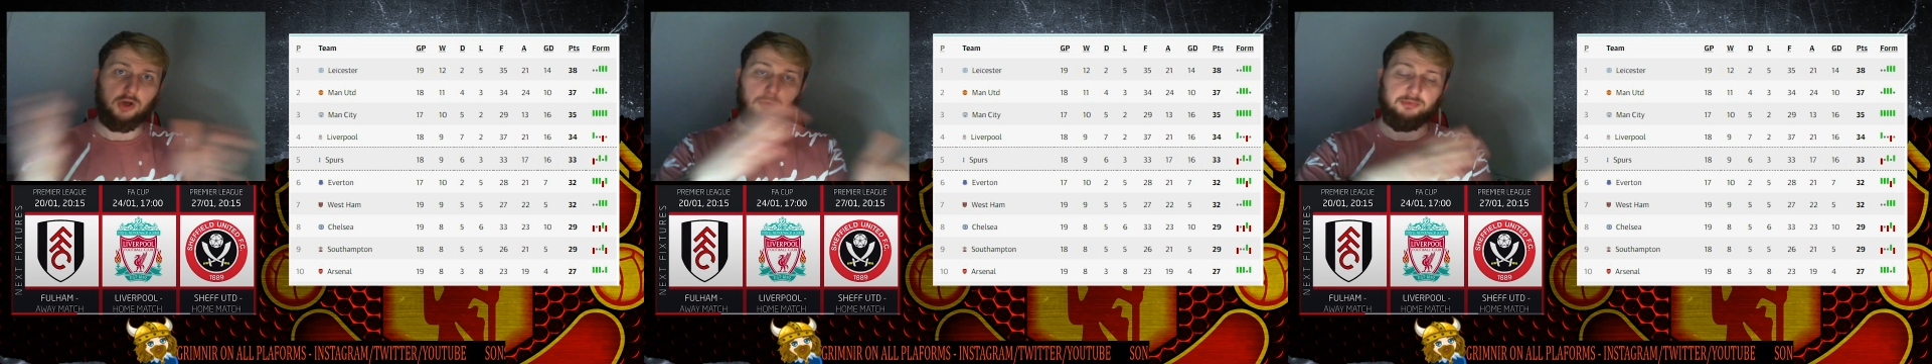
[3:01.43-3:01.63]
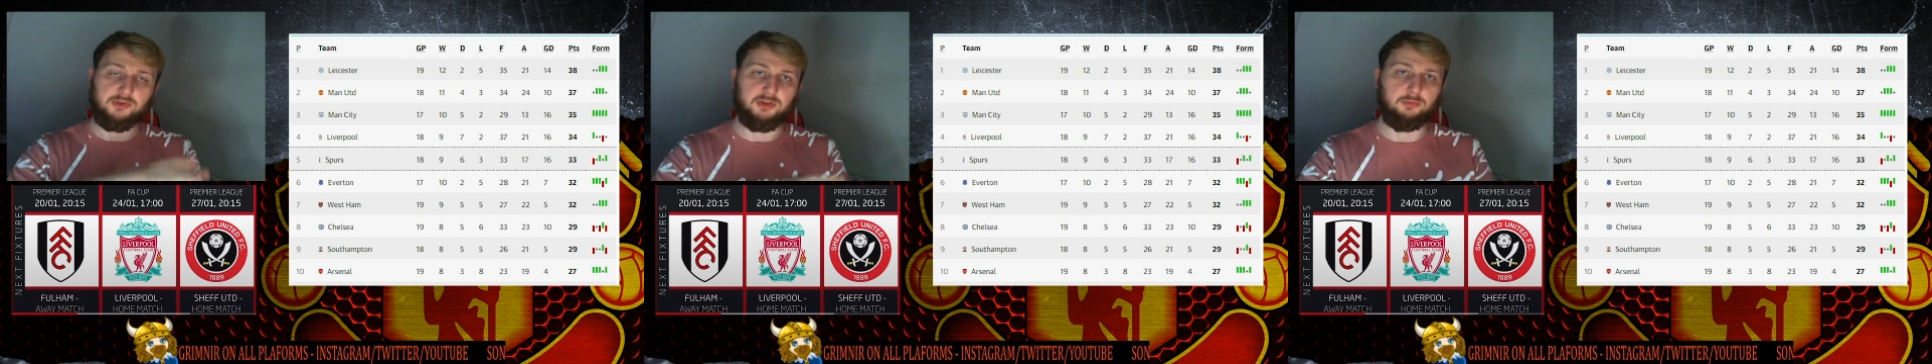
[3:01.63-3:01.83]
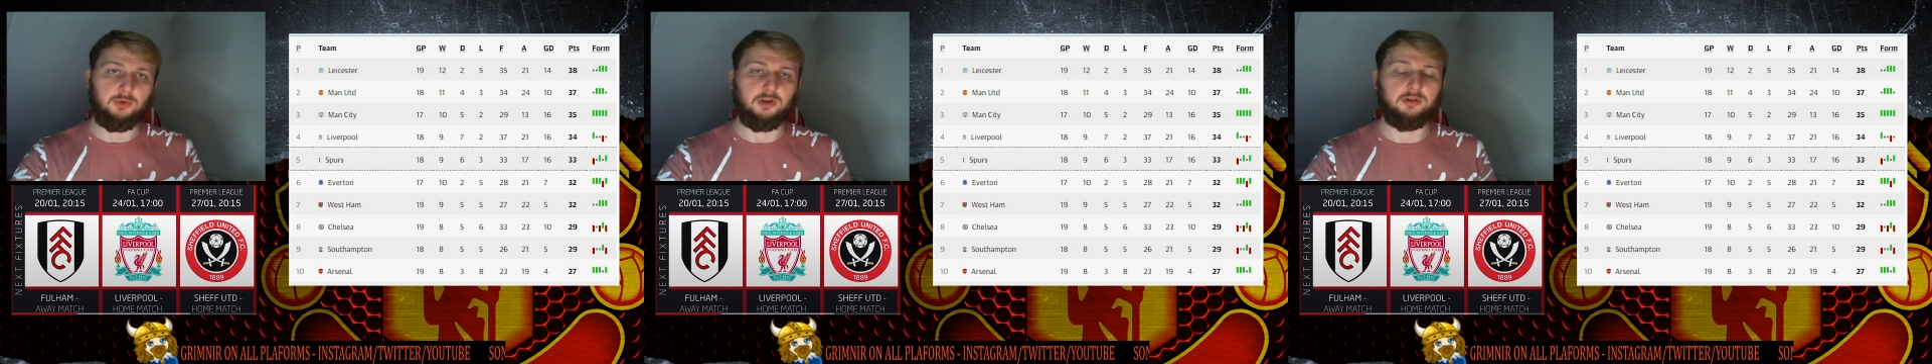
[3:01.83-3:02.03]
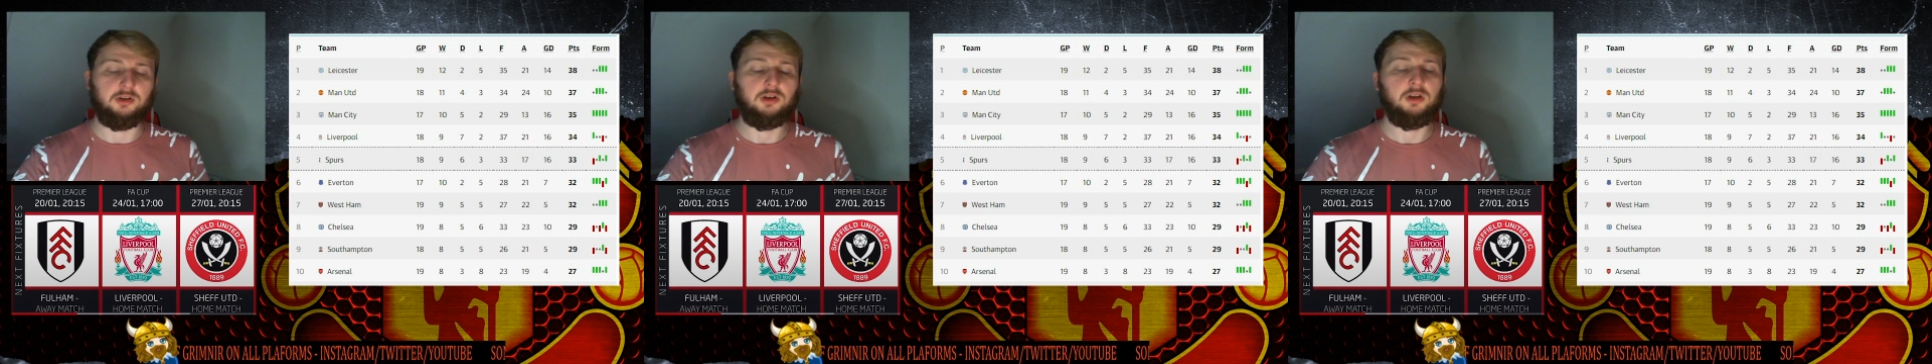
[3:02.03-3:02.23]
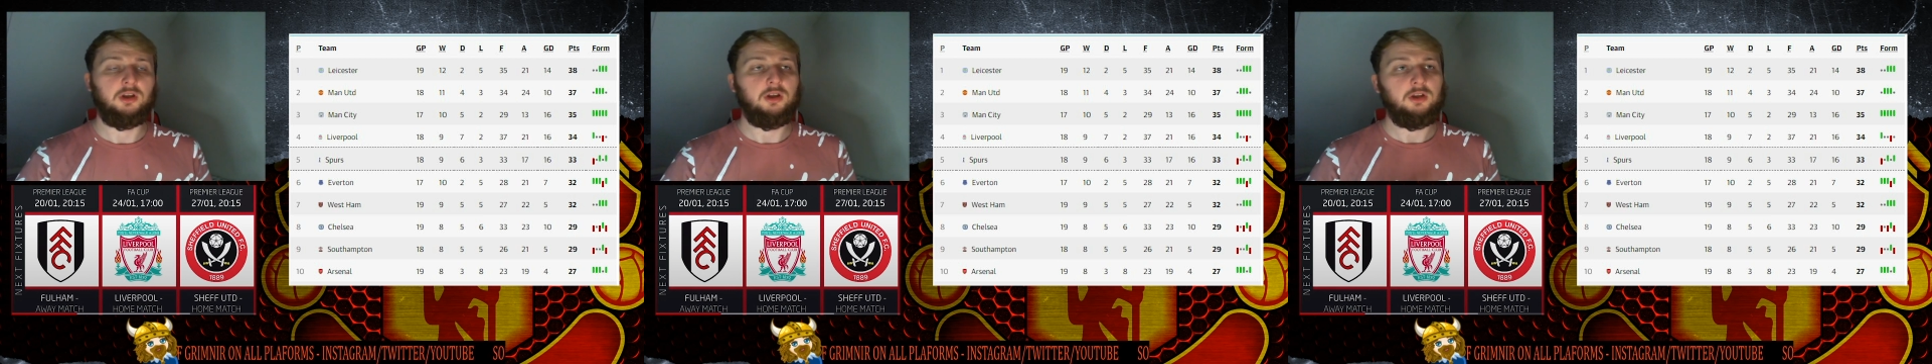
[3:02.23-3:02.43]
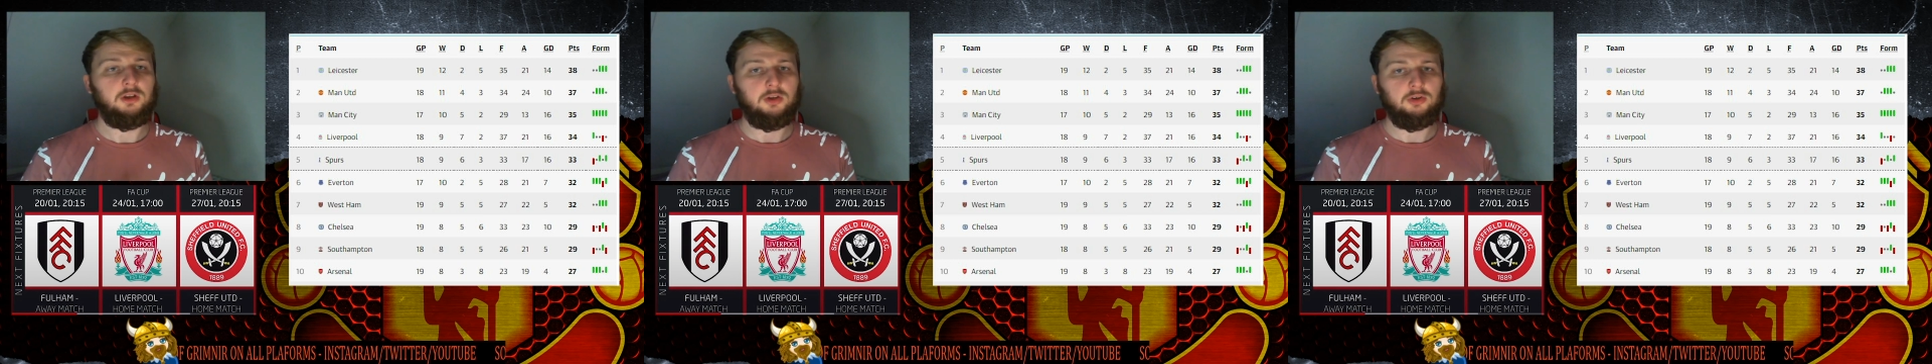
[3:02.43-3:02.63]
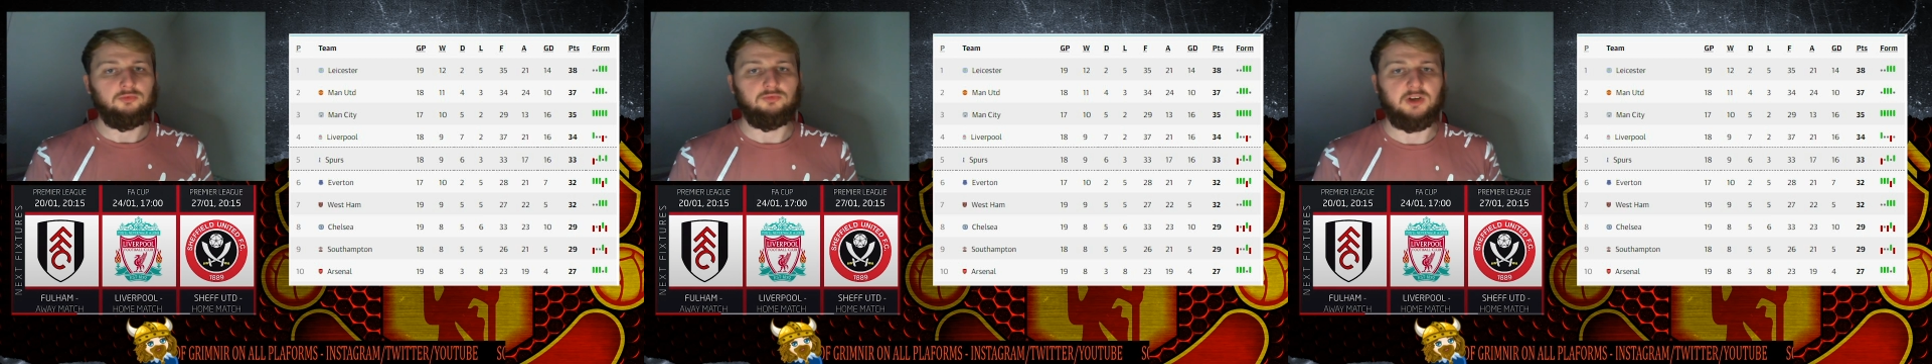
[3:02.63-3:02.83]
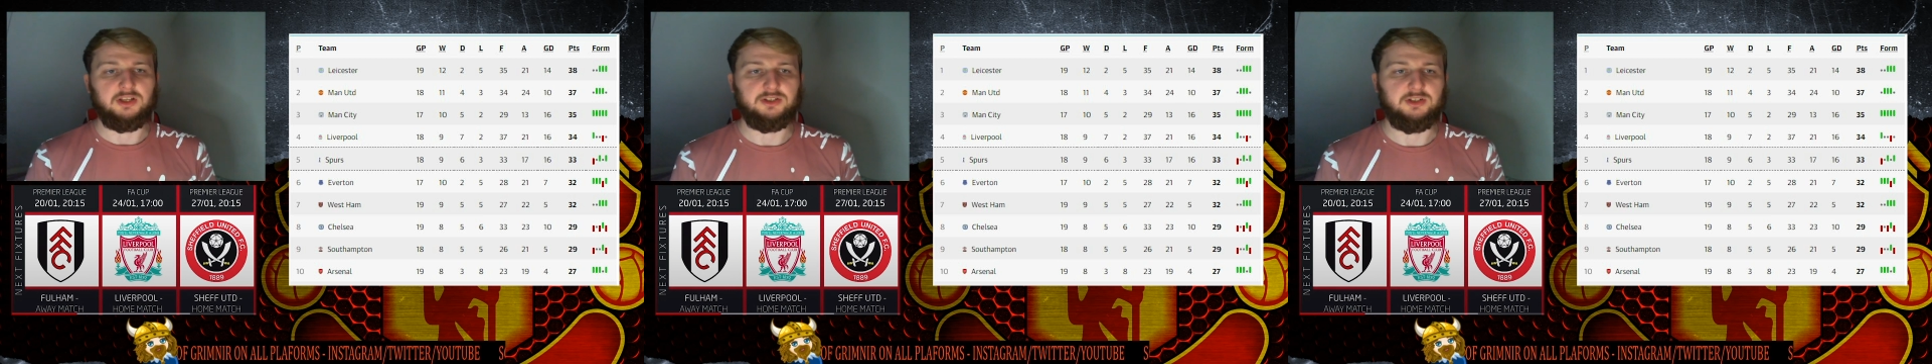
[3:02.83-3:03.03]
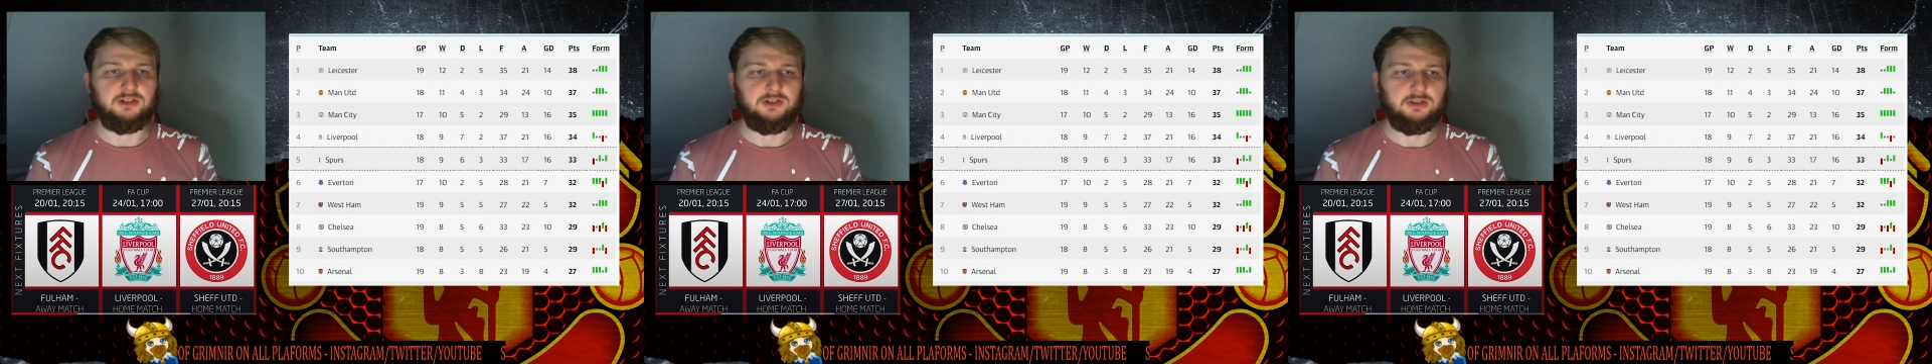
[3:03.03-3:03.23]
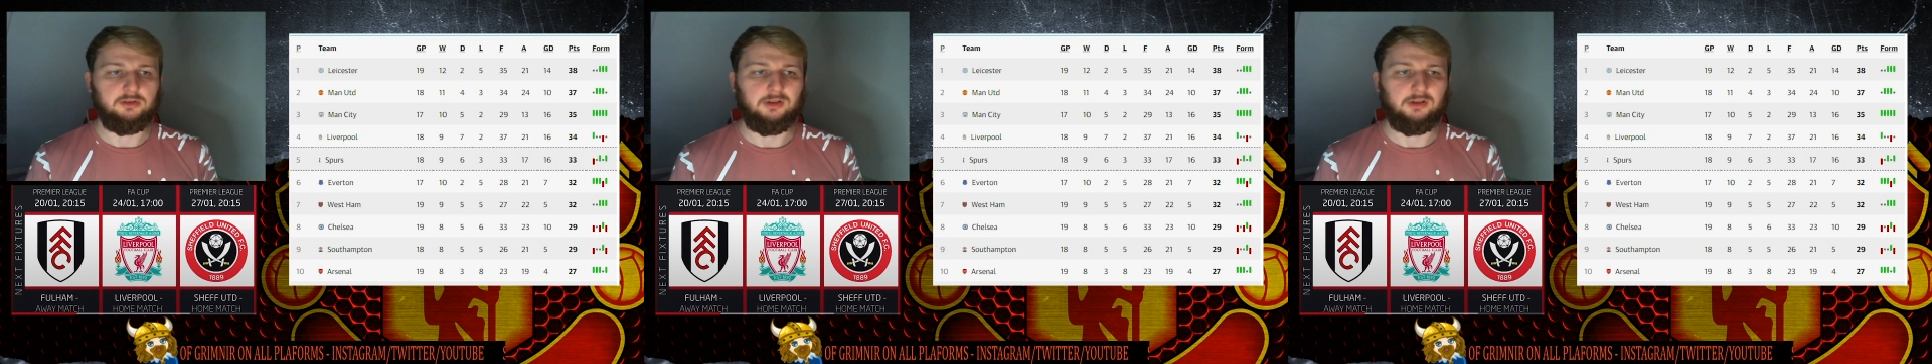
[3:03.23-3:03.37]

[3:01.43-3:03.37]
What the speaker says: opposite one rested.